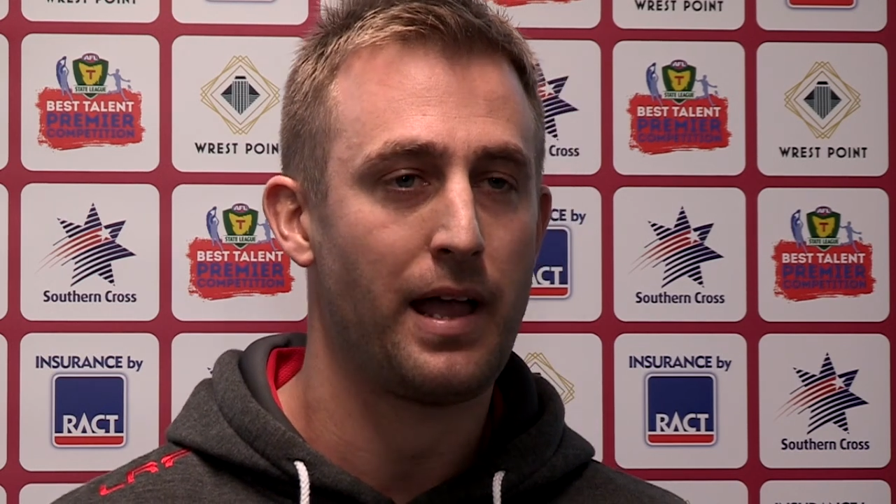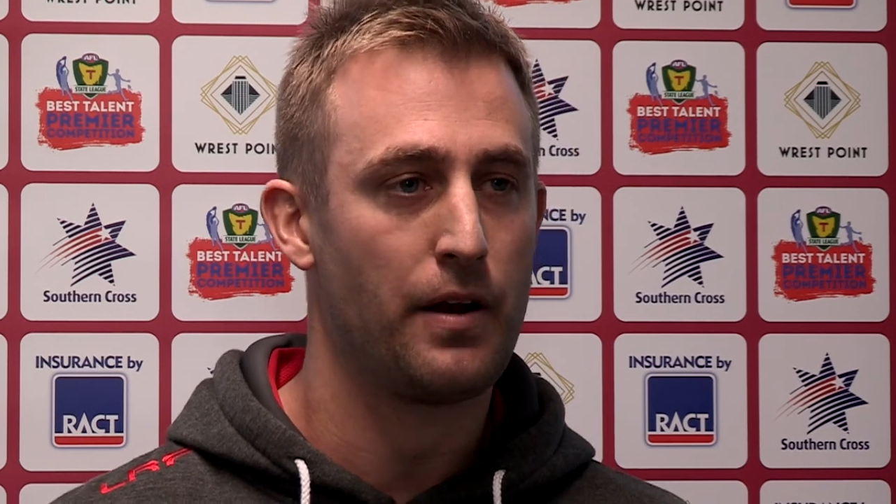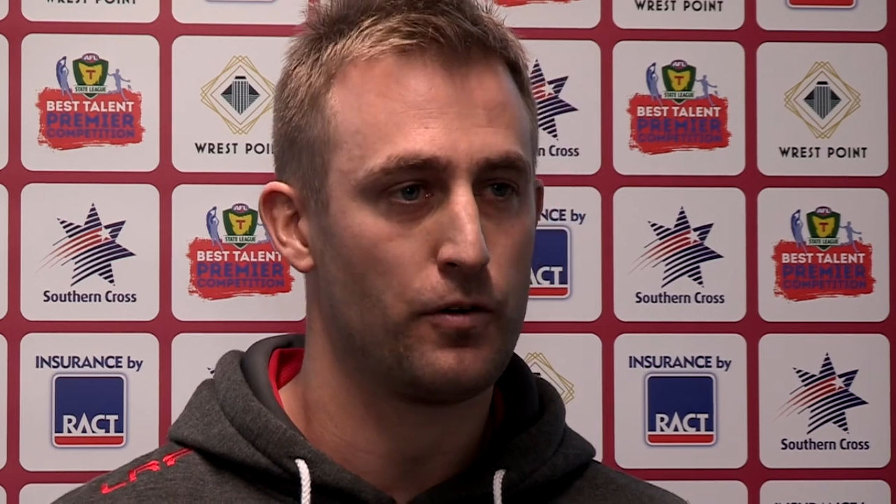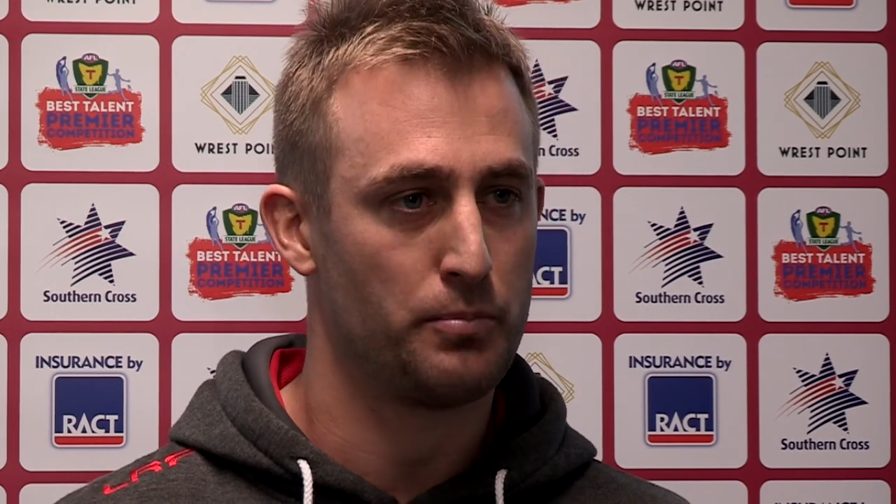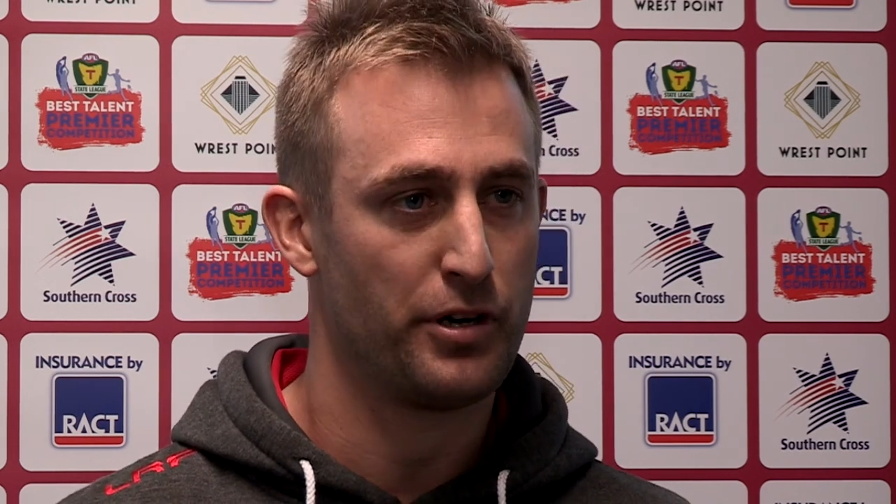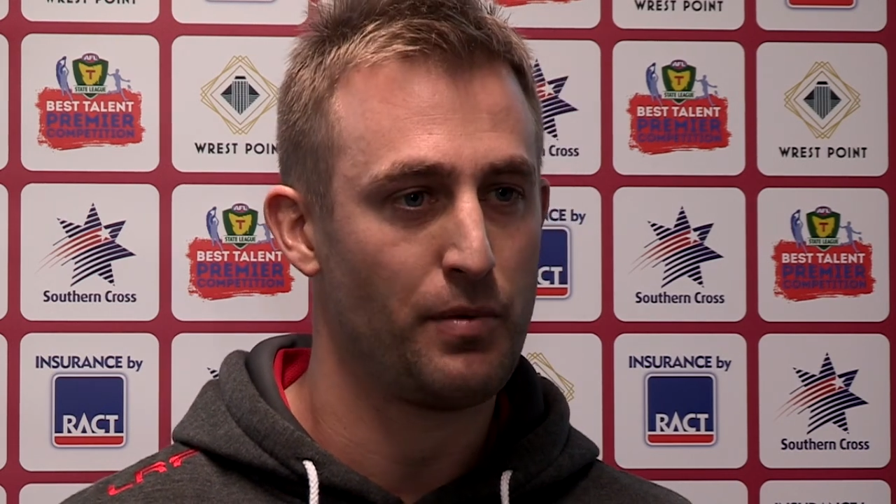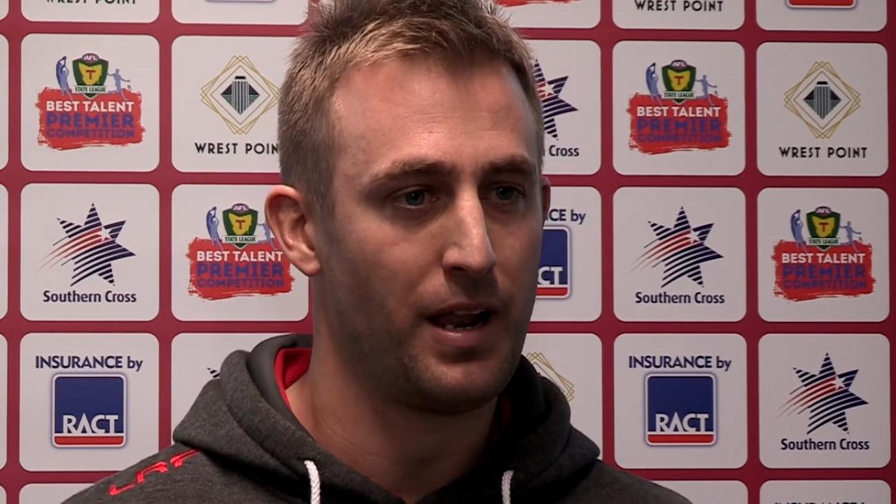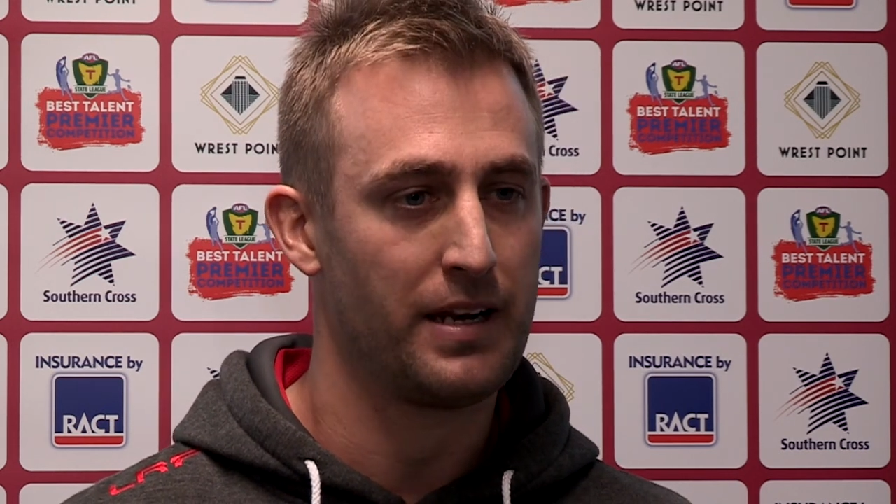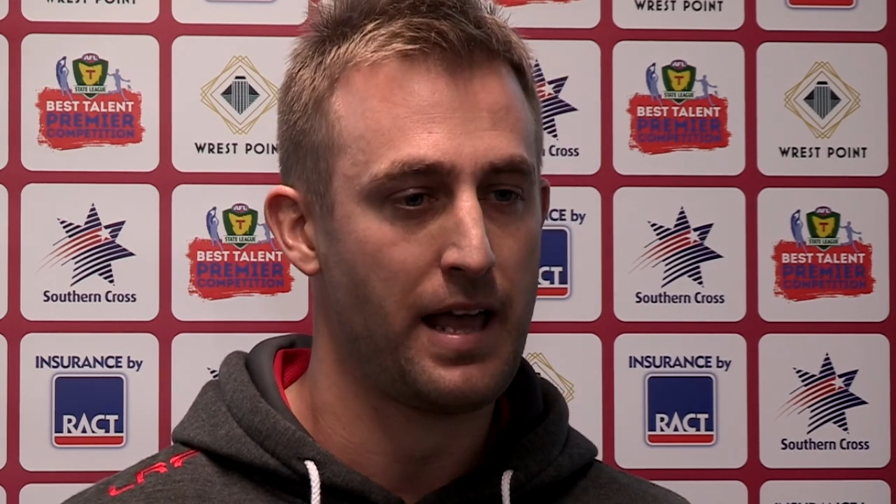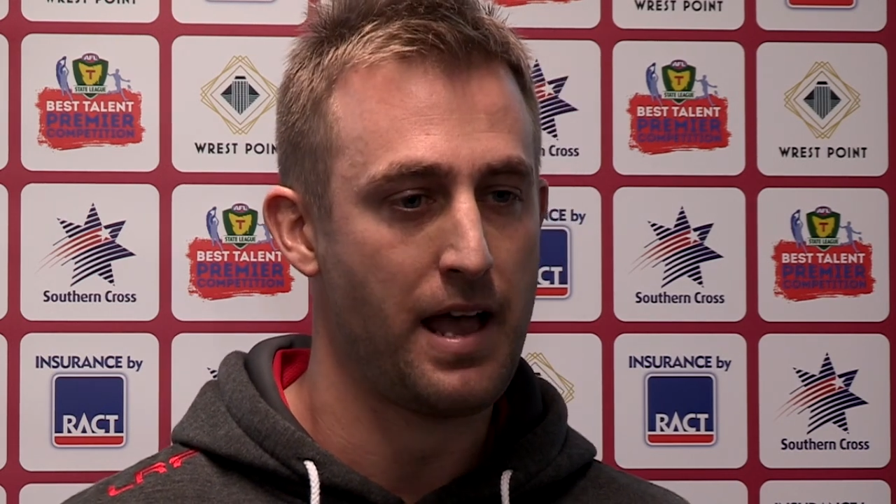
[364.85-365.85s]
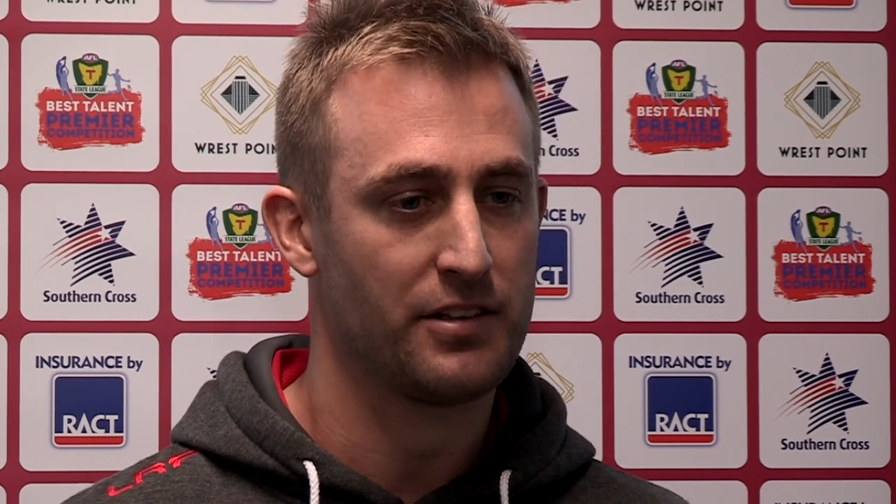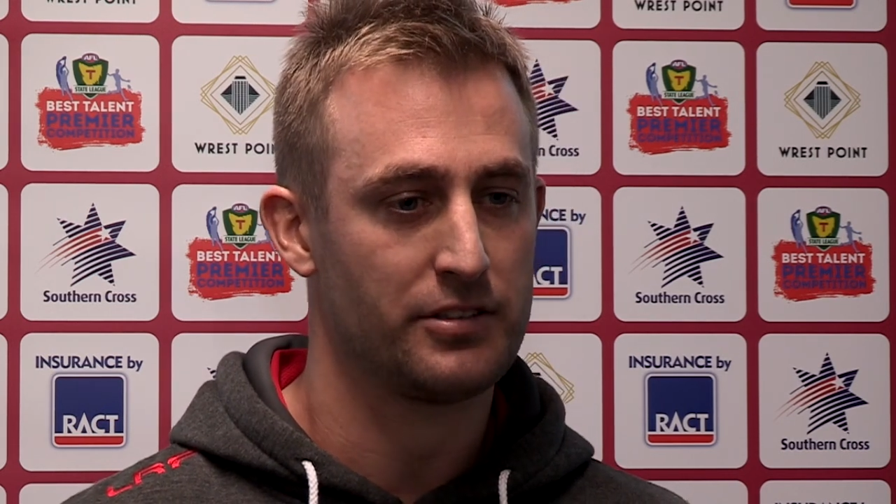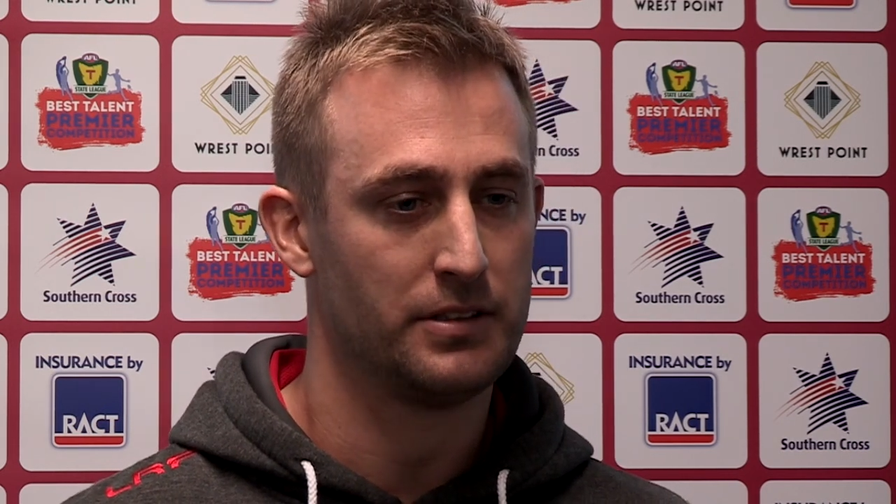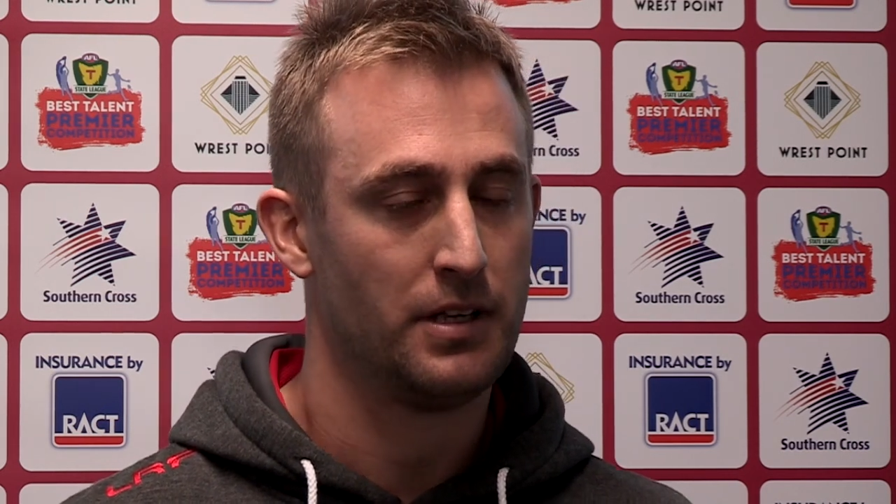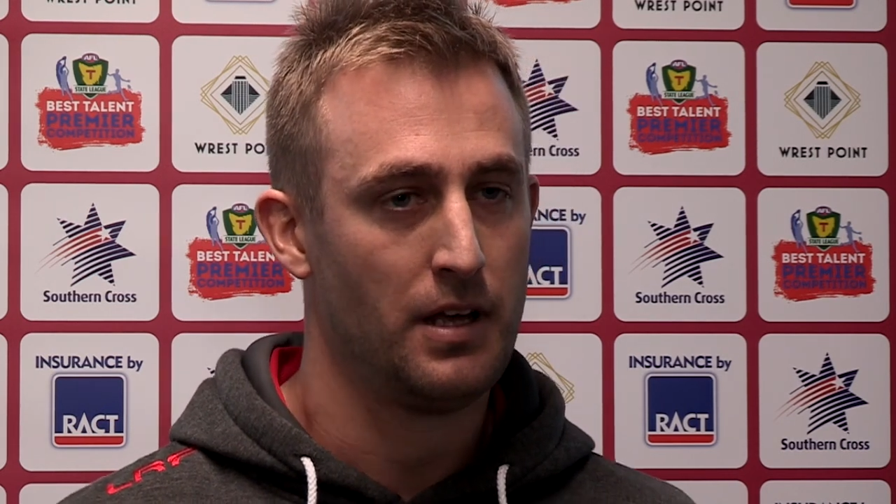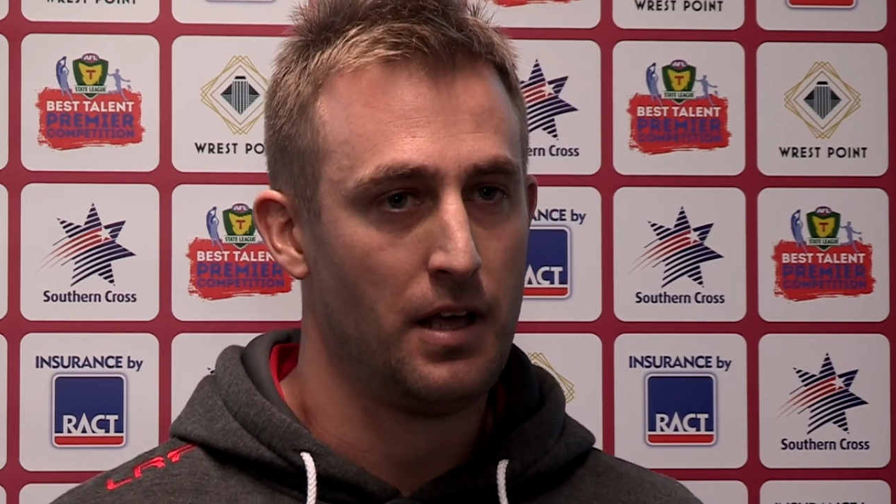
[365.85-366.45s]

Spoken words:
handled it pretty well in-house, and